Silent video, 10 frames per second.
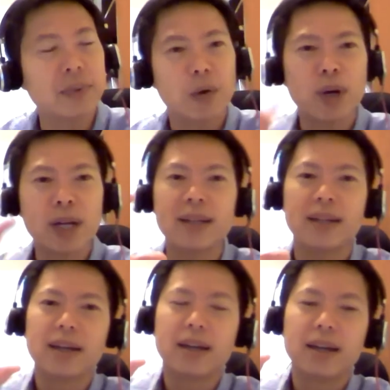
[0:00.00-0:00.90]
And I wondered
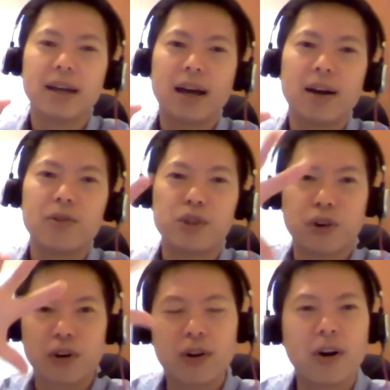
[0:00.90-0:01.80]
how
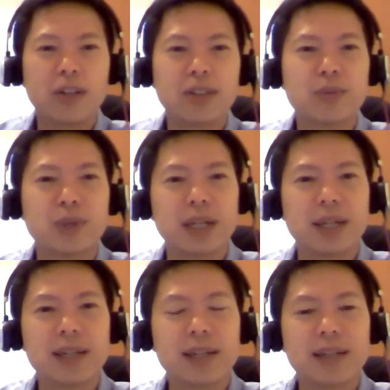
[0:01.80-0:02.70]
your coursework
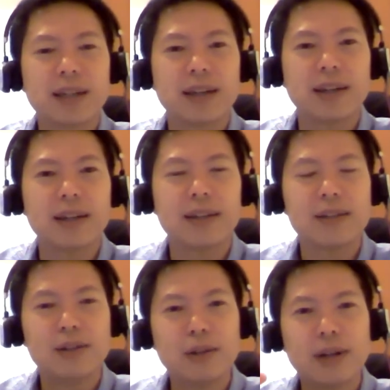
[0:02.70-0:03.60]

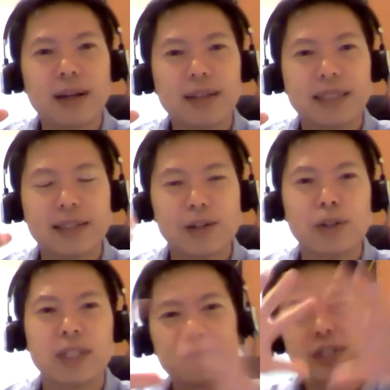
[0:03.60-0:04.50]
does it
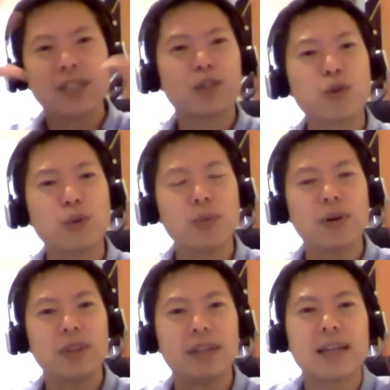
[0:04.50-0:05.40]
look different? The scope
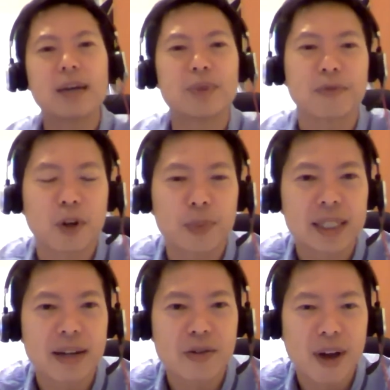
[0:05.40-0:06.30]
or the types of
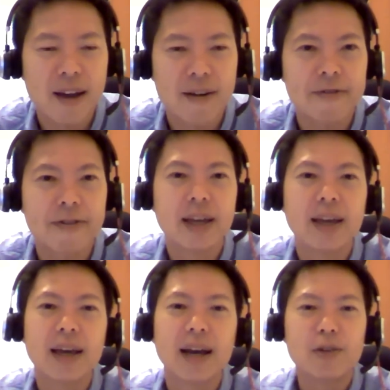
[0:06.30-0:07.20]
topics that you have,
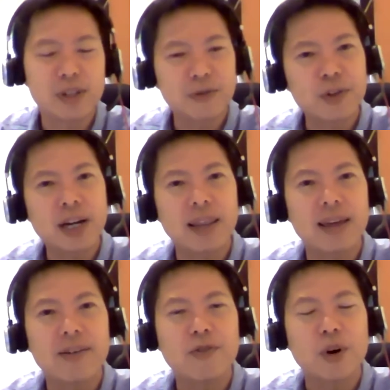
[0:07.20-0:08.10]
how different are
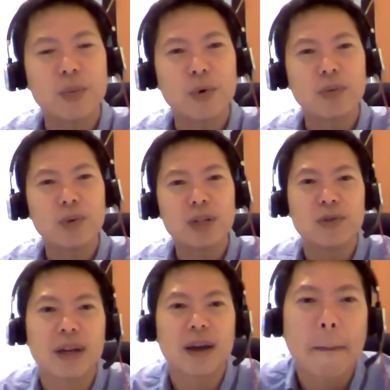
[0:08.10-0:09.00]
they from what we
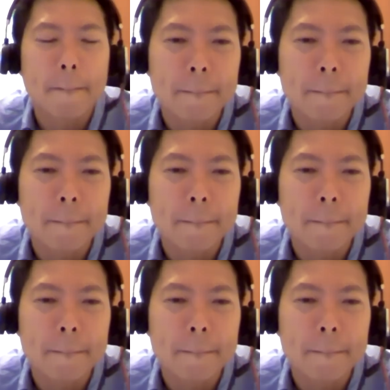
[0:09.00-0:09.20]
do here?